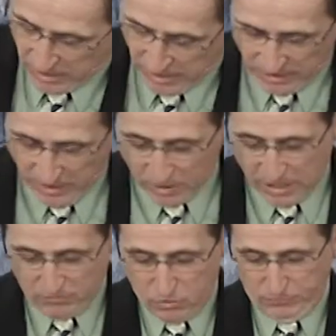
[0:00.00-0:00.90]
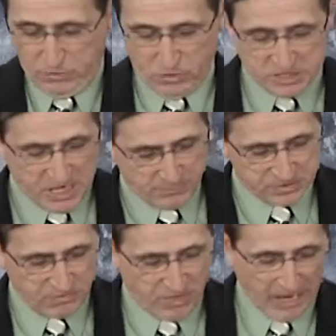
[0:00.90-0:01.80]
I want to give you a few
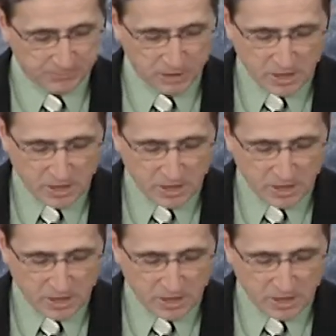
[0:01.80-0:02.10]
examples of that.